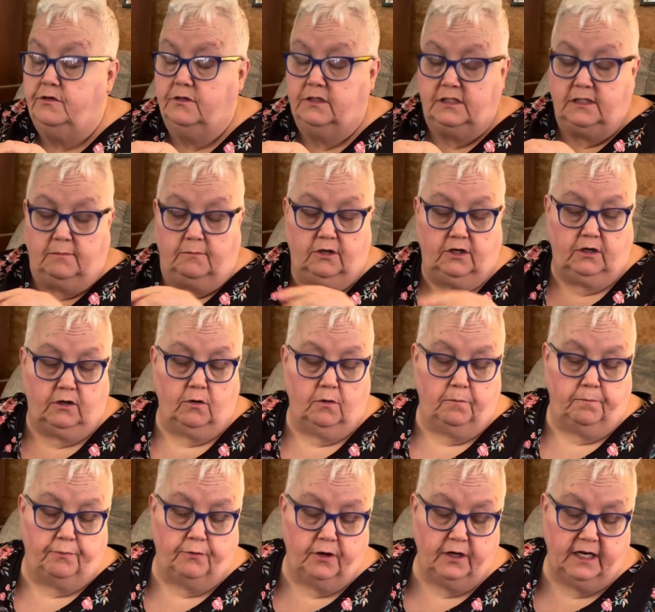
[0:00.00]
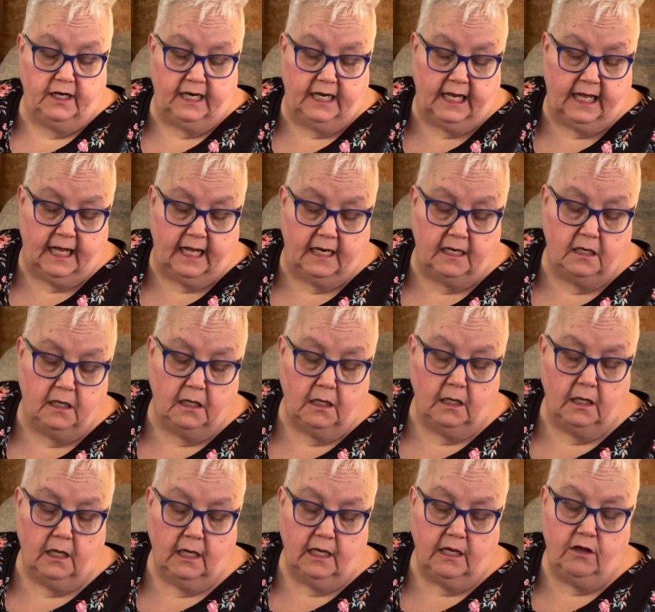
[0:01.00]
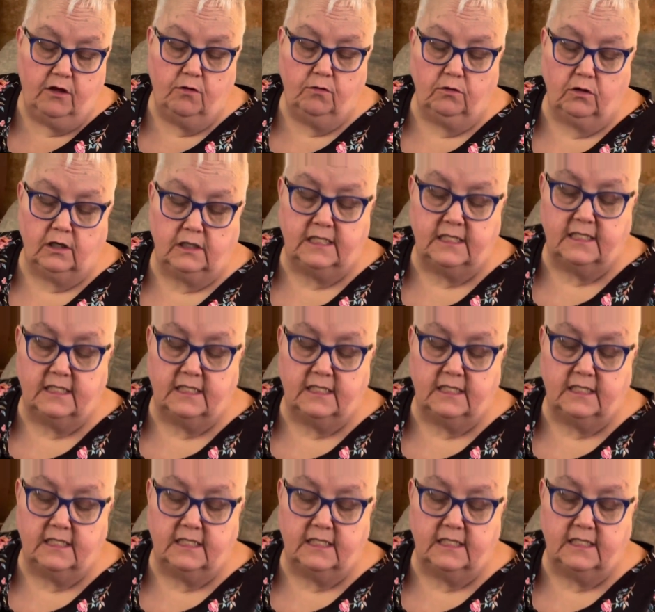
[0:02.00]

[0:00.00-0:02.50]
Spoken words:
I'm going to go put it in. You look to